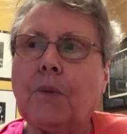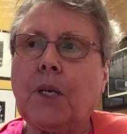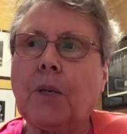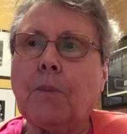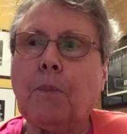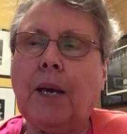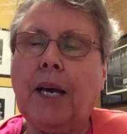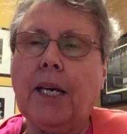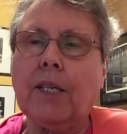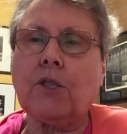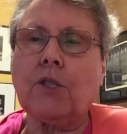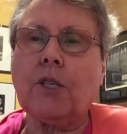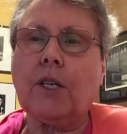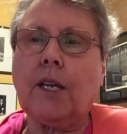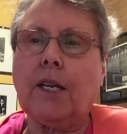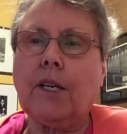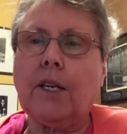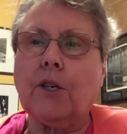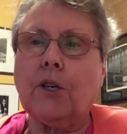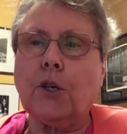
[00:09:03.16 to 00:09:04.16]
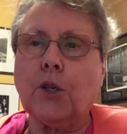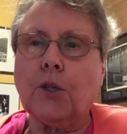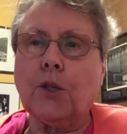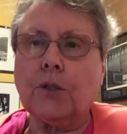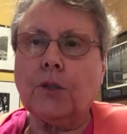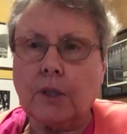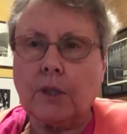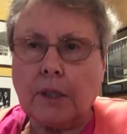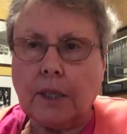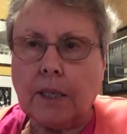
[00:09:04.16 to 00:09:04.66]
capacity to
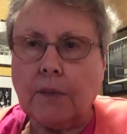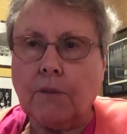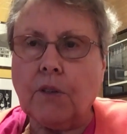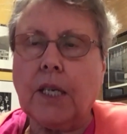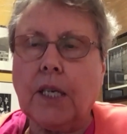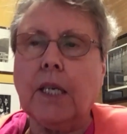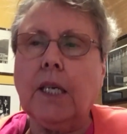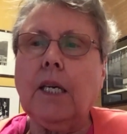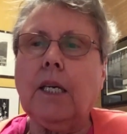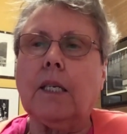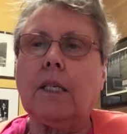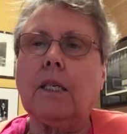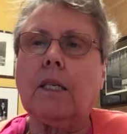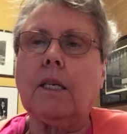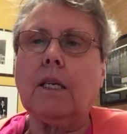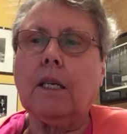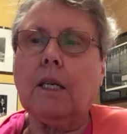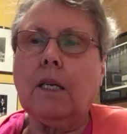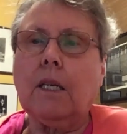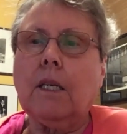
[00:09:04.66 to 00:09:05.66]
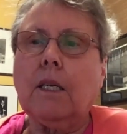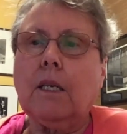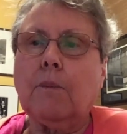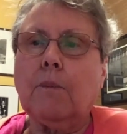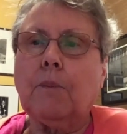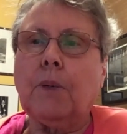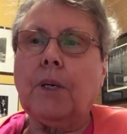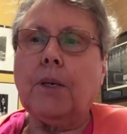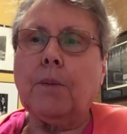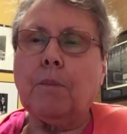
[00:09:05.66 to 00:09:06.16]
earn a living and
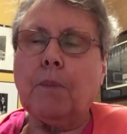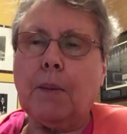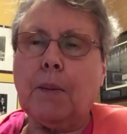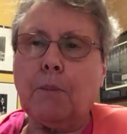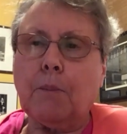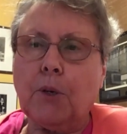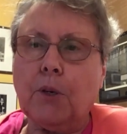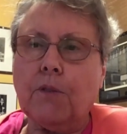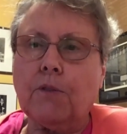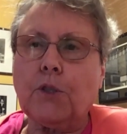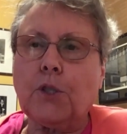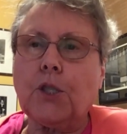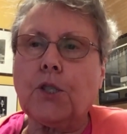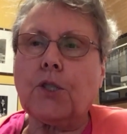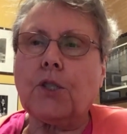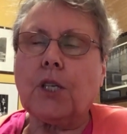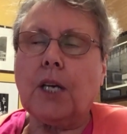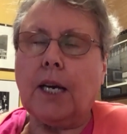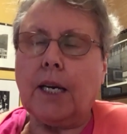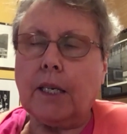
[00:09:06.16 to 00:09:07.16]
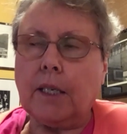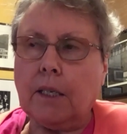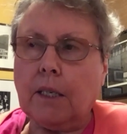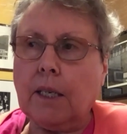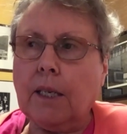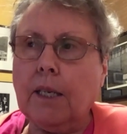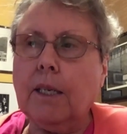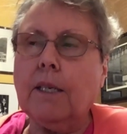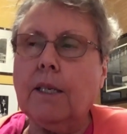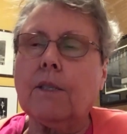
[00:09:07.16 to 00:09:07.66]
be a member of
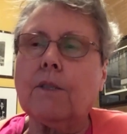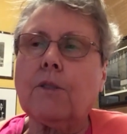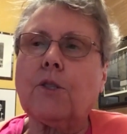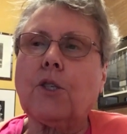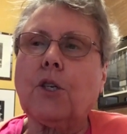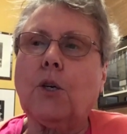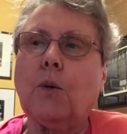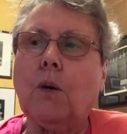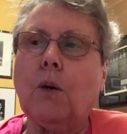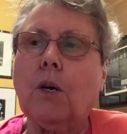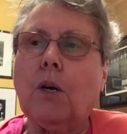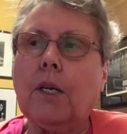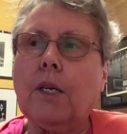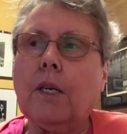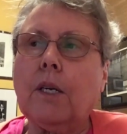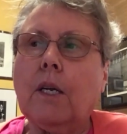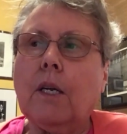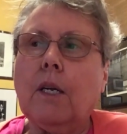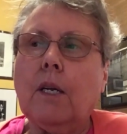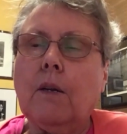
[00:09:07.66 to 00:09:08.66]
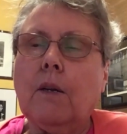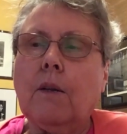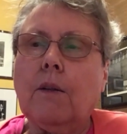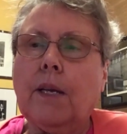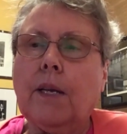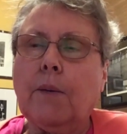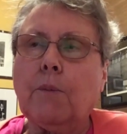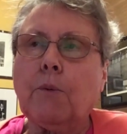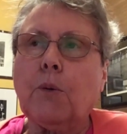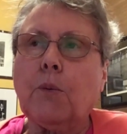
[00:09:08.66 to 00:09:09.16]
society and so on.
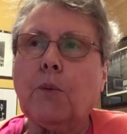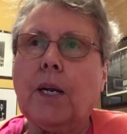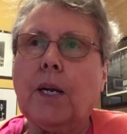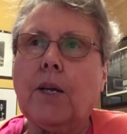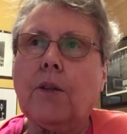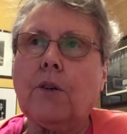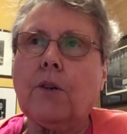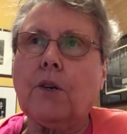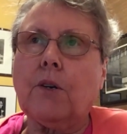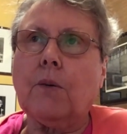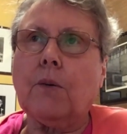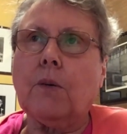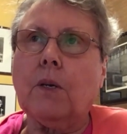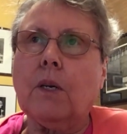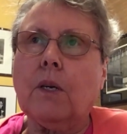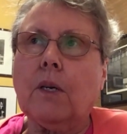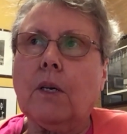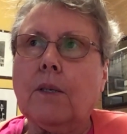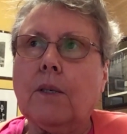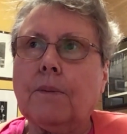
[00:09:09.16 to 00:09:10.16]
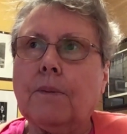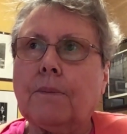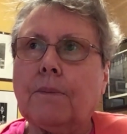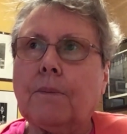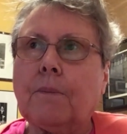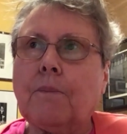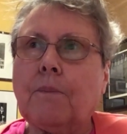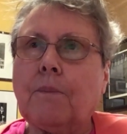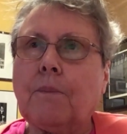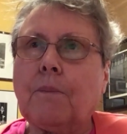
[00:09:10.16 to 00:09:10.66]
They were rather
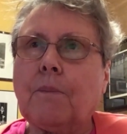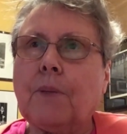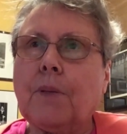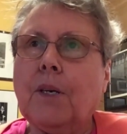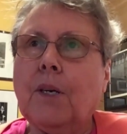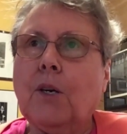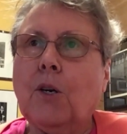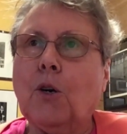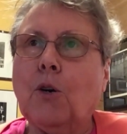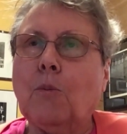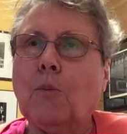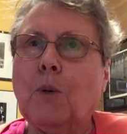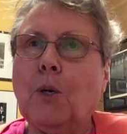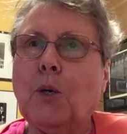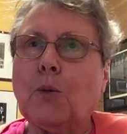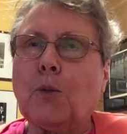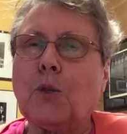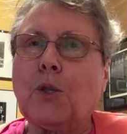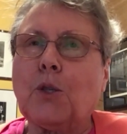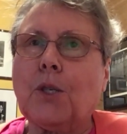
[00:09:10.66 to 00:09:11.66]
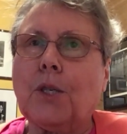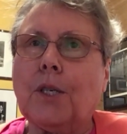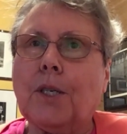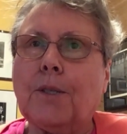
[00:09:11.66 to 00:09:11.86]
almost